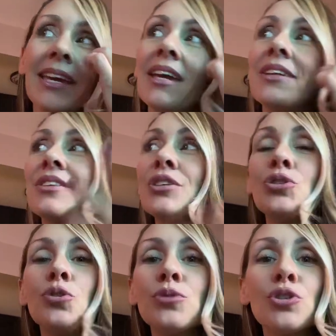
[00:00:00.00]
The
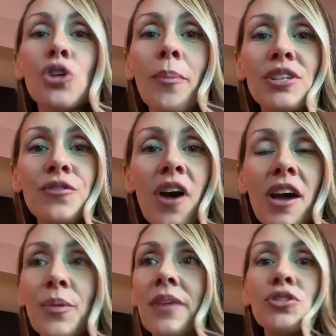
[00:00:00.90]
Zooms are so much
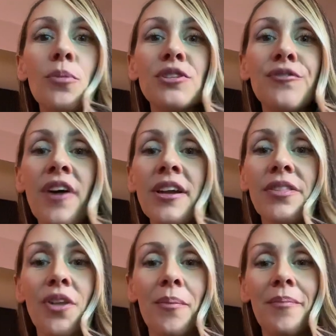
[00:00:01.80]
fun. We have so much
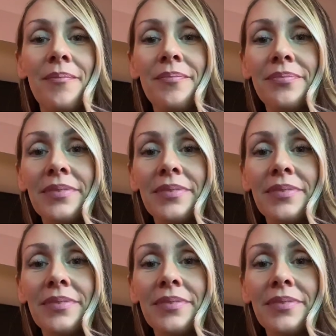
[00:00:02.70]
fun in them.